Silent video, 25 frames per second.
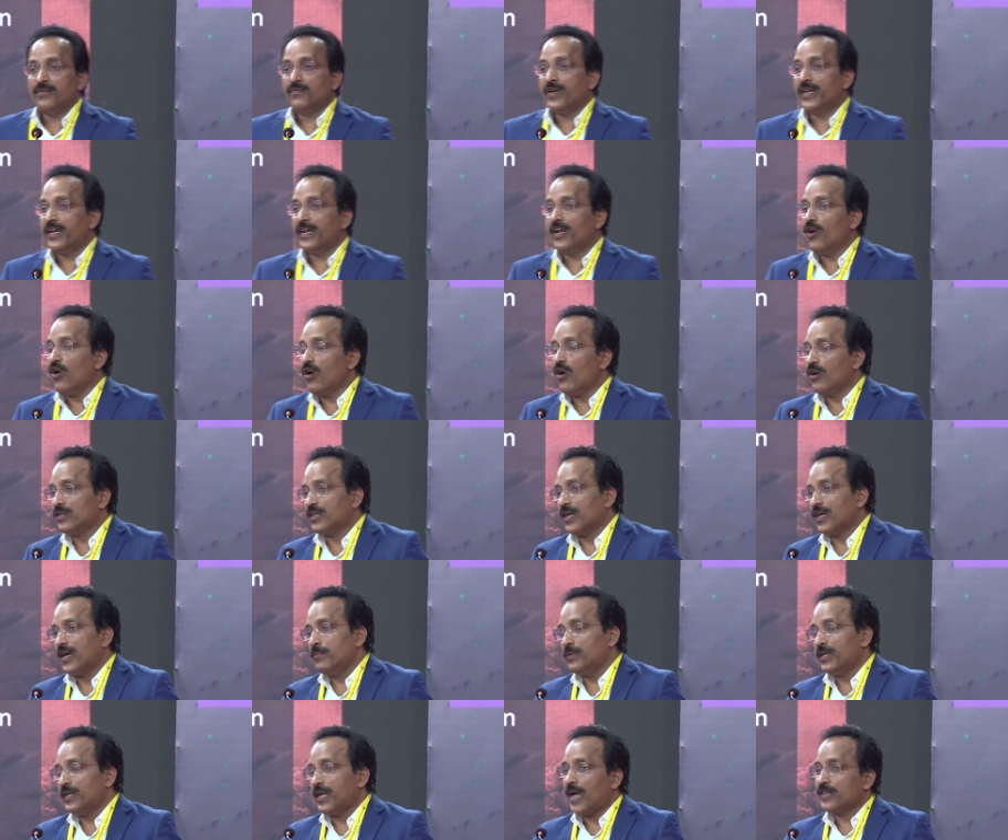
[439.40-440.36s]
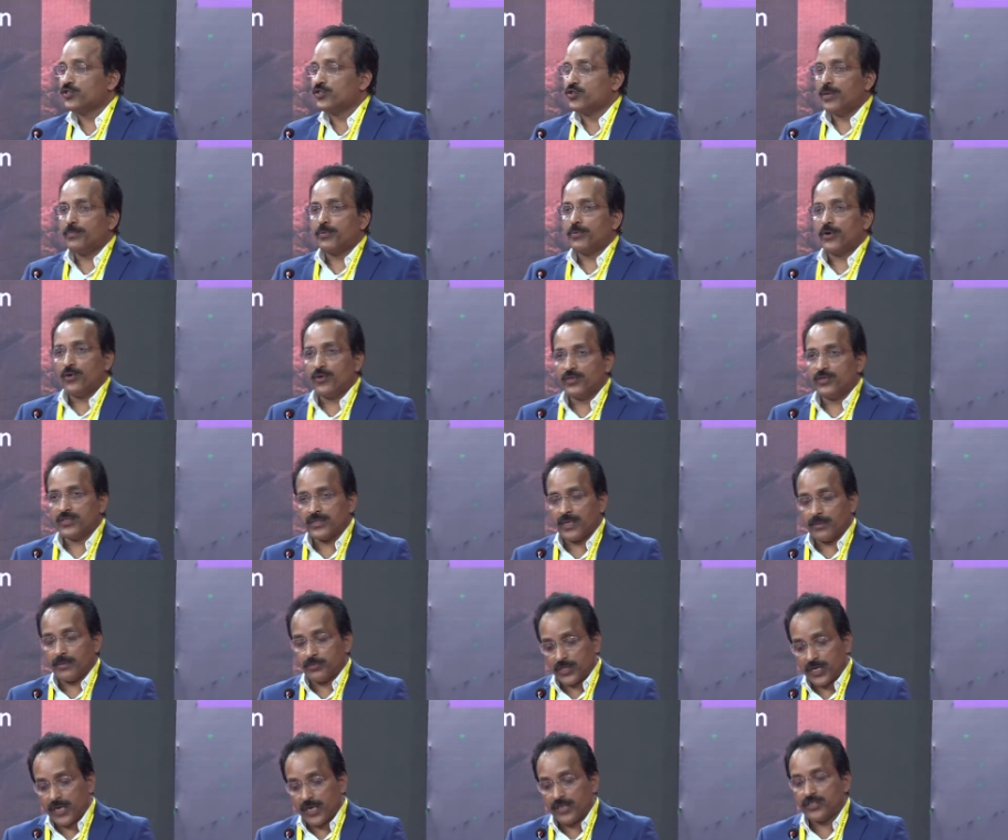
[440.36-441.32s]
very long time. It actually produced
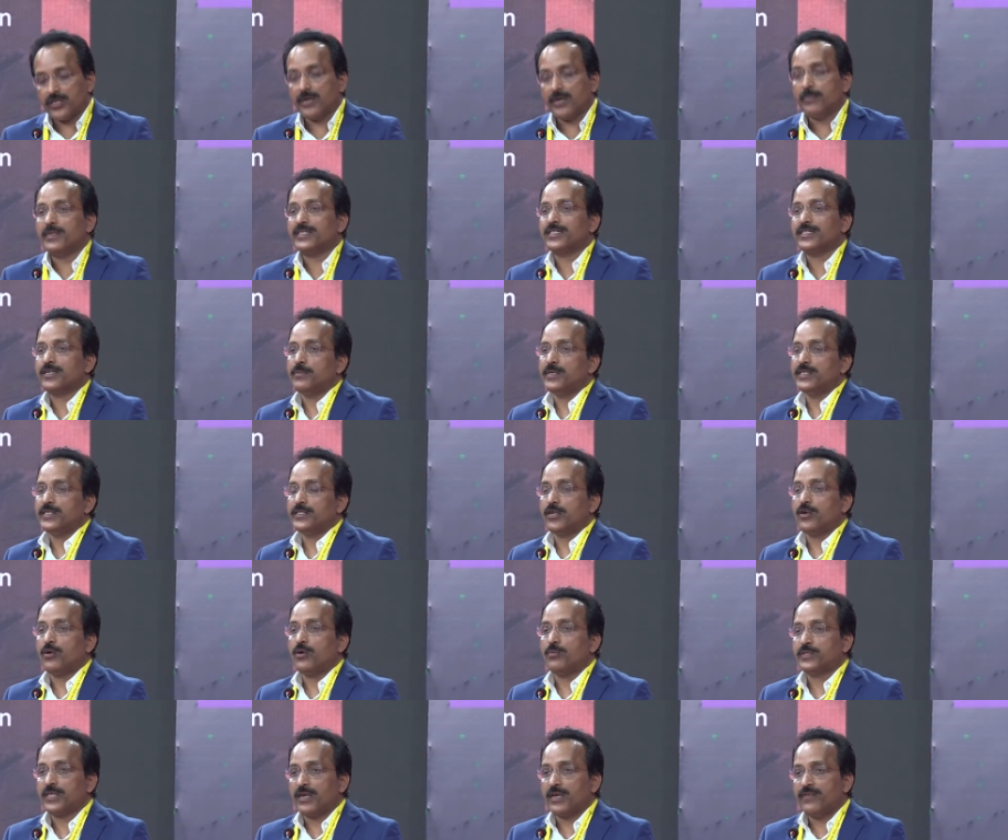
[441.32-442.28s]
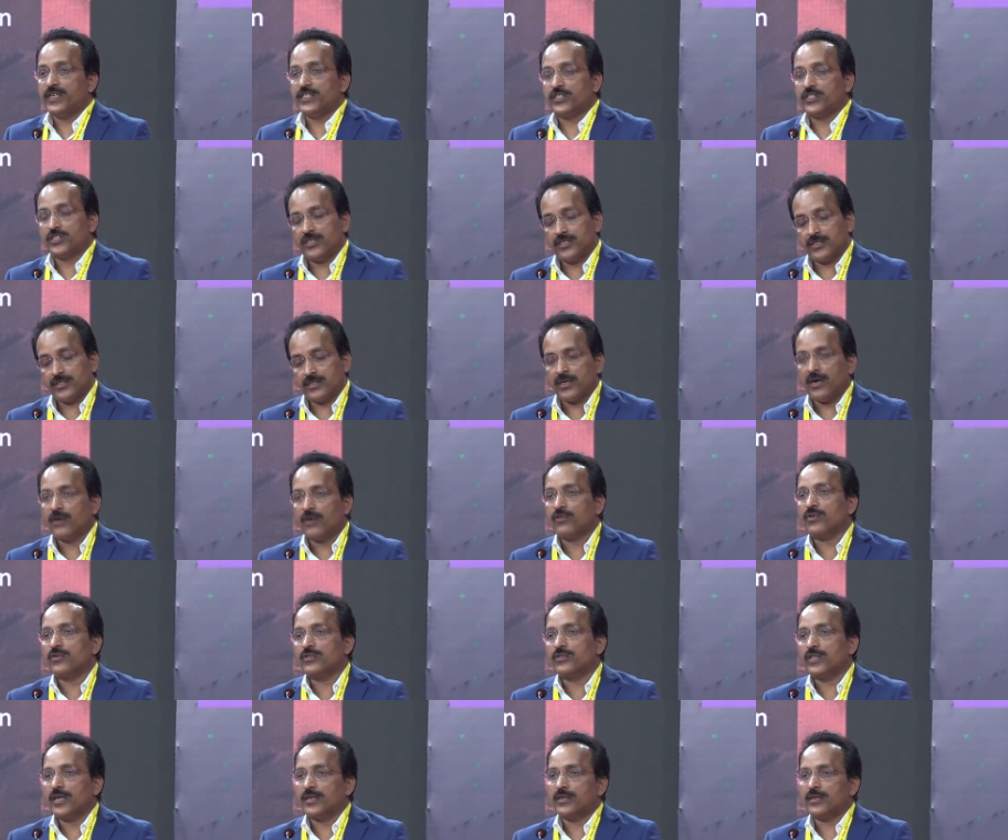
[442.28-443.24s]
substantial measurements and observations out
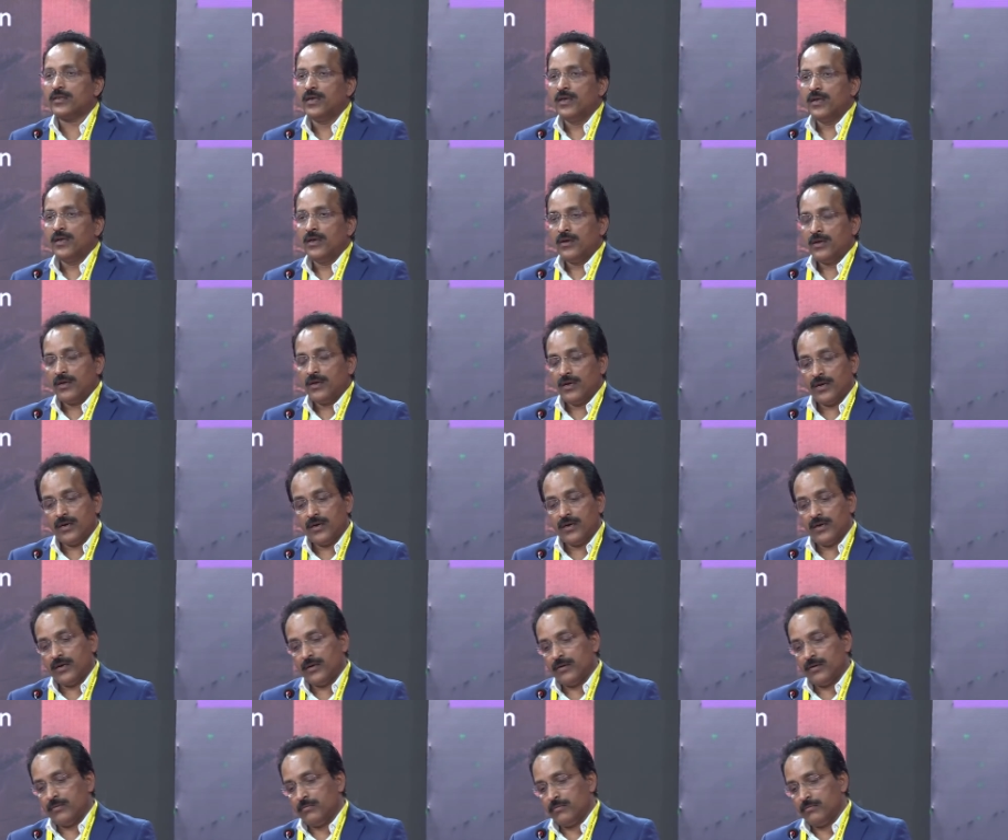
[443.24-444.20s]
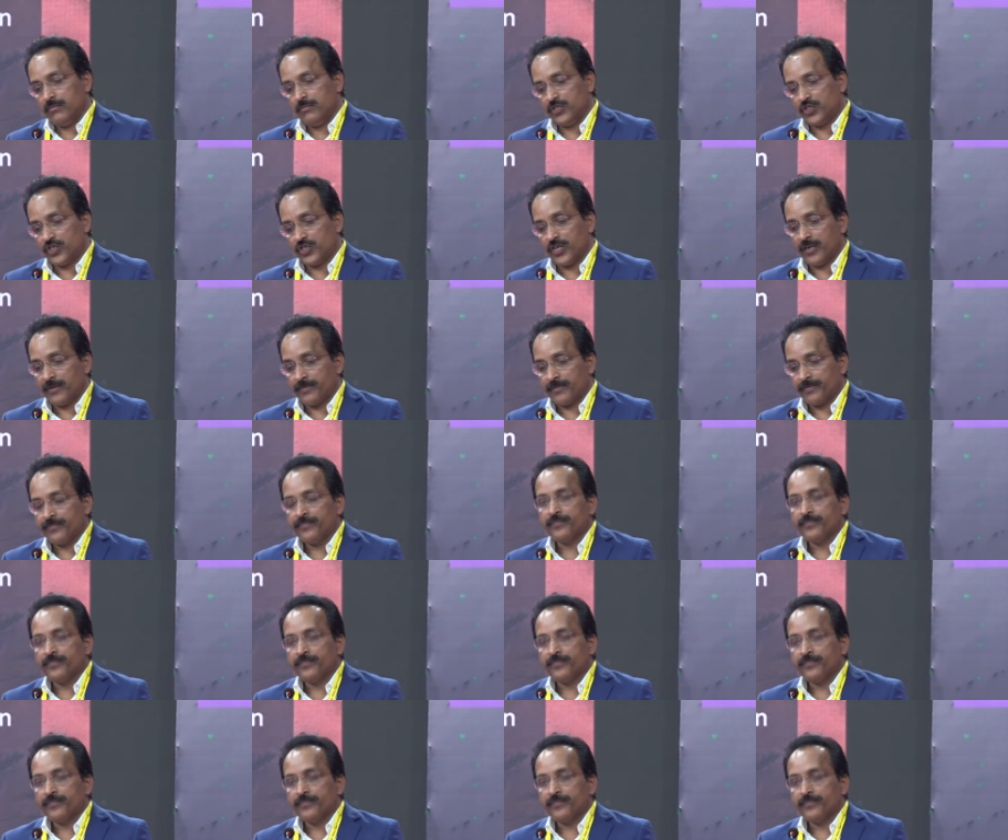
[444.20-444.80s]
of that mission.